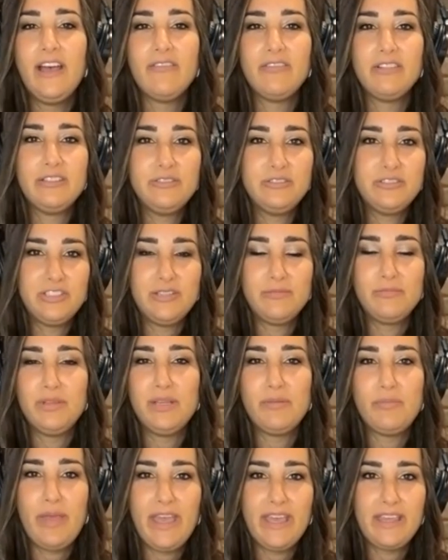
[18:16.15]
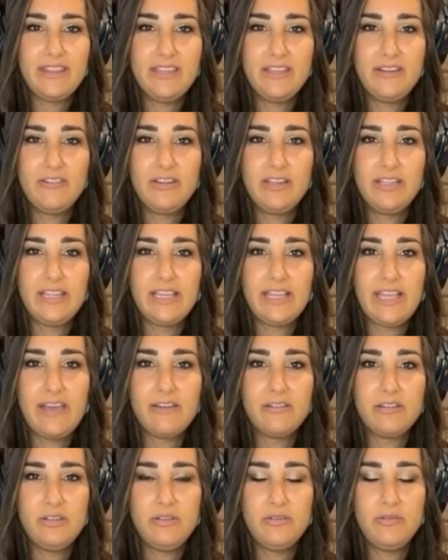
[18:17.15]
evolution, Big Bang Theory? Like,
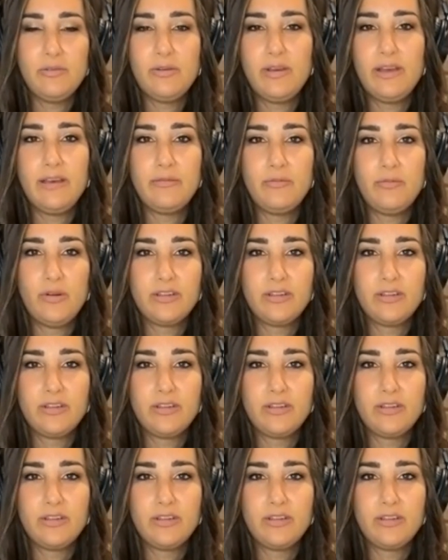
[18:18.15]
how do you work